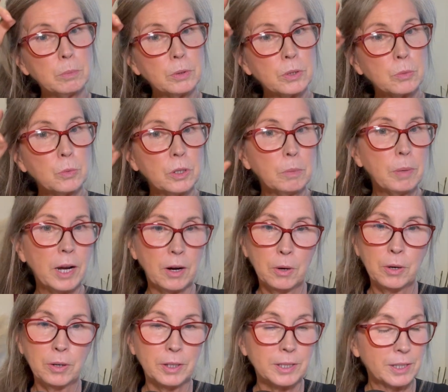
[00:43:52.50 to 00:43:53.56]

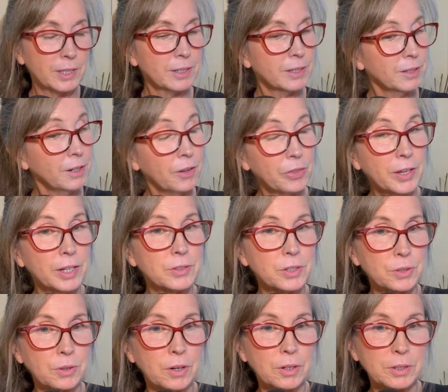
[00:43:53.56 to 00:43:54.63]
willpower is just not that
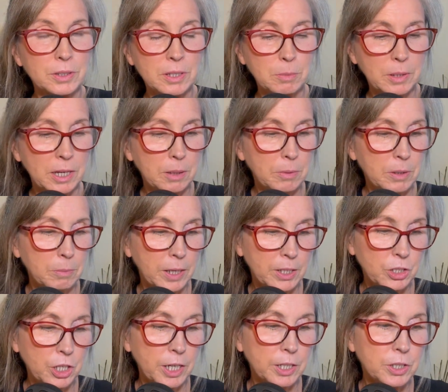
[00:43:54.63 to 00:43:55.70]
strong to be able to make
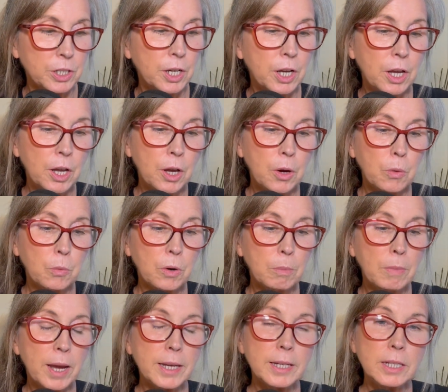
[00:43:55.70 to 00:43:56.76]
change. We're
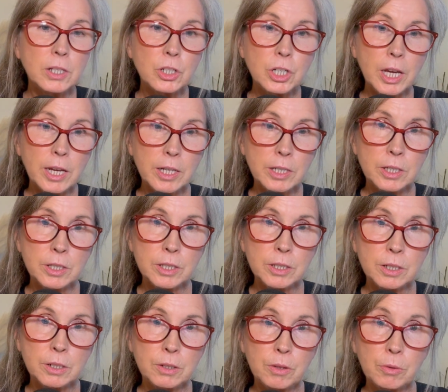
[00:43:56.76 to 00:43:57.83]
making change
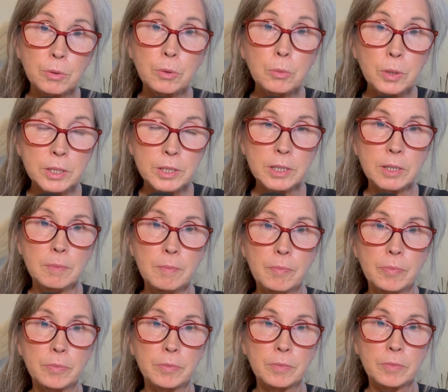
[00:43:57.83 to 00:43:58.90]
through wisdom.
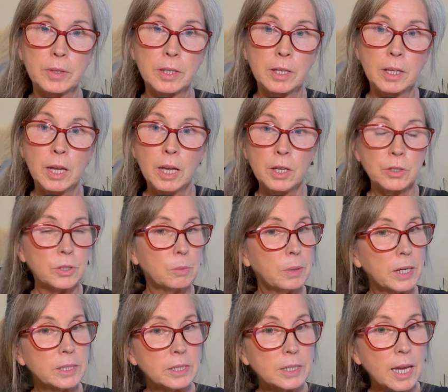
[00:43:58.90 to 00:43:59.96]
So by
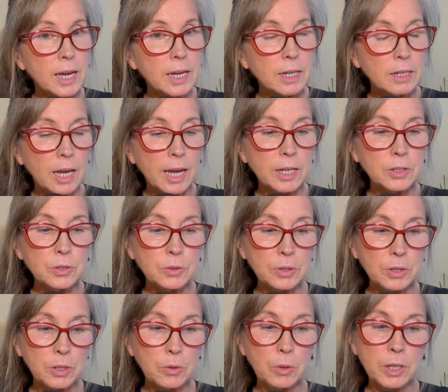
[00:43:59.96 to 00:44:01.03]
answering the
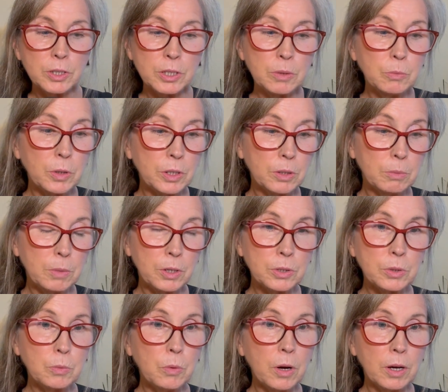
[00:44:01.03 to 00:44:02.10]
question, what you
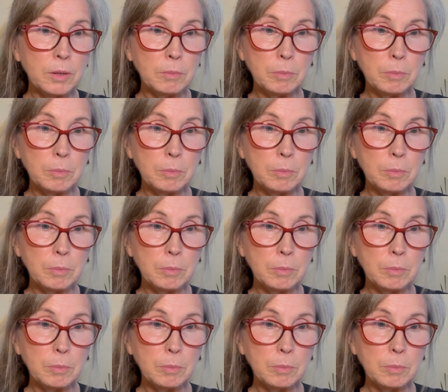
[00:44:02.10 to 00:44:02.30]
most want,